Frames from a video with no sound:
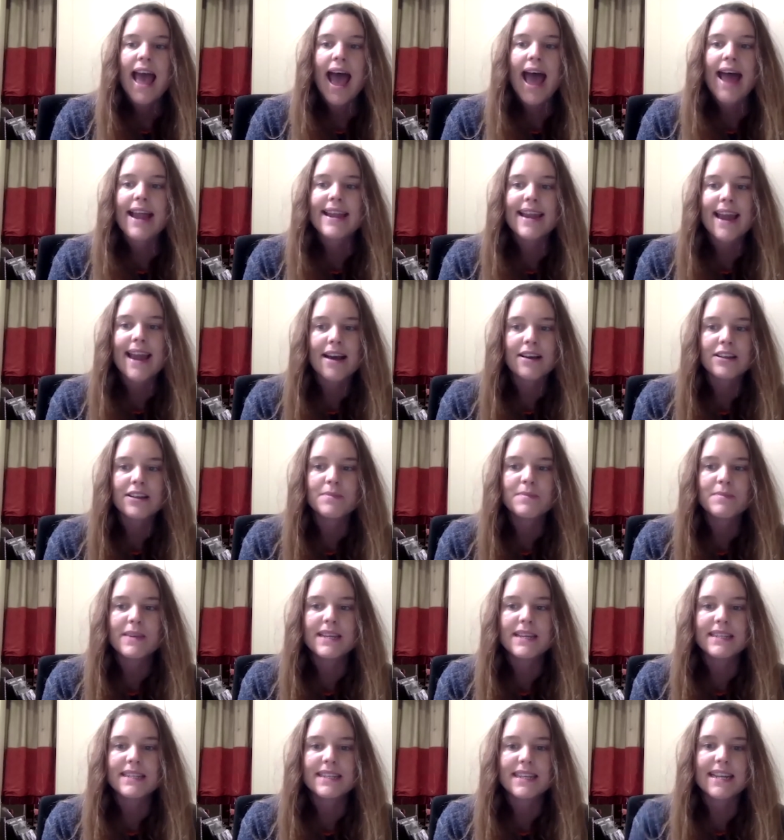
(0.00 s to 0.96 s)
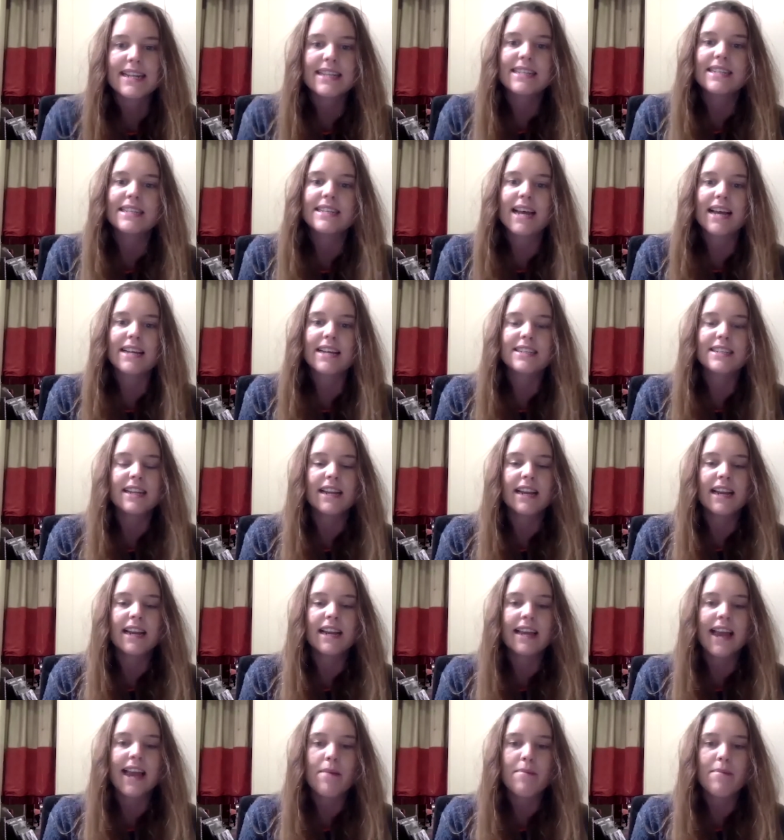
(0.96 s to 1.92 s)
and now speaks
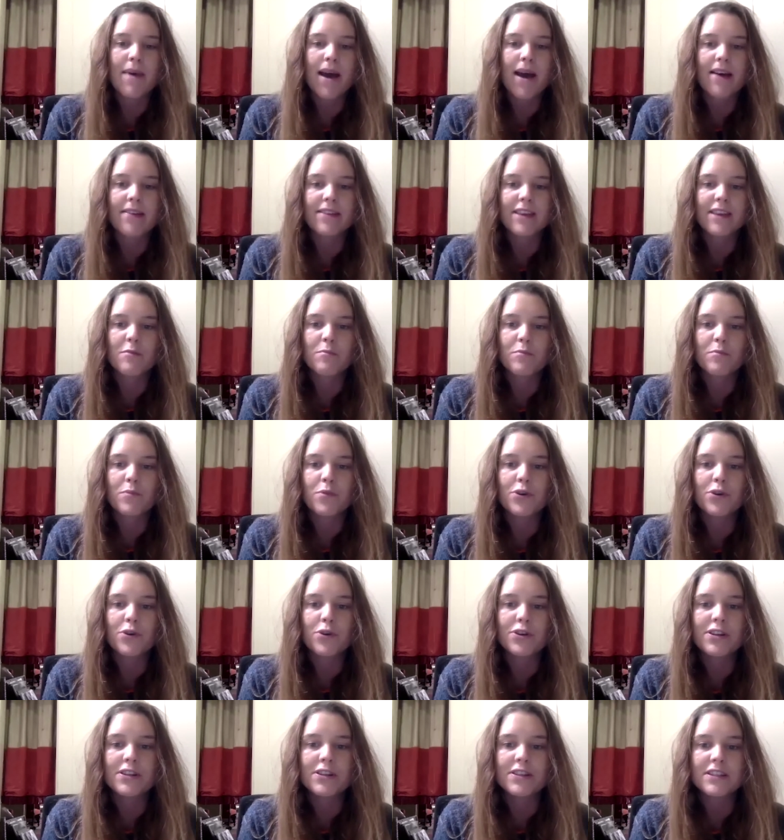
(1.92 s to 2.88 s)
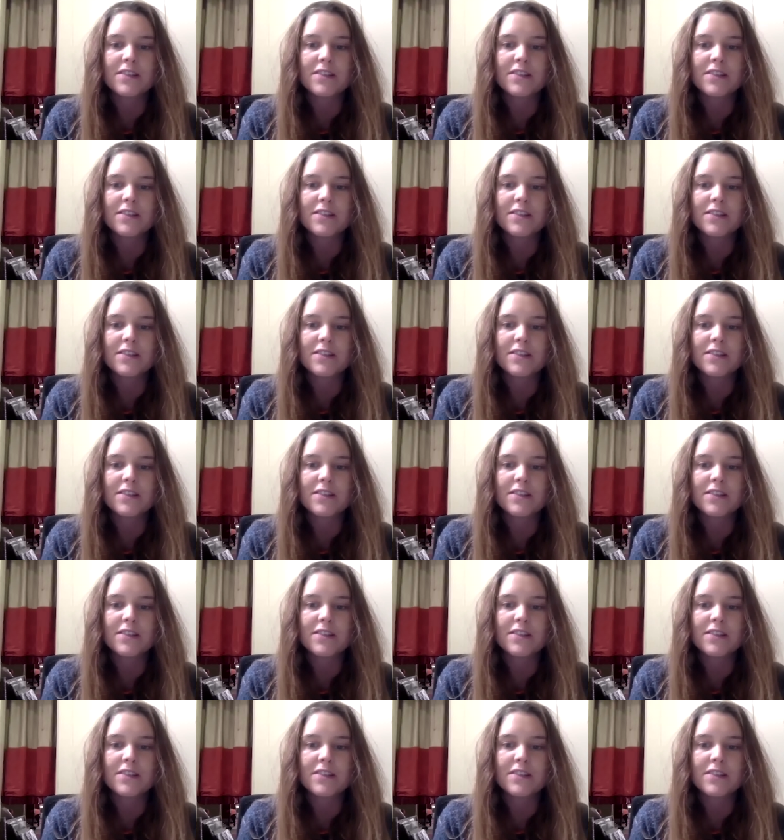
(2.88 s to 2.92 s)
internationally about the importance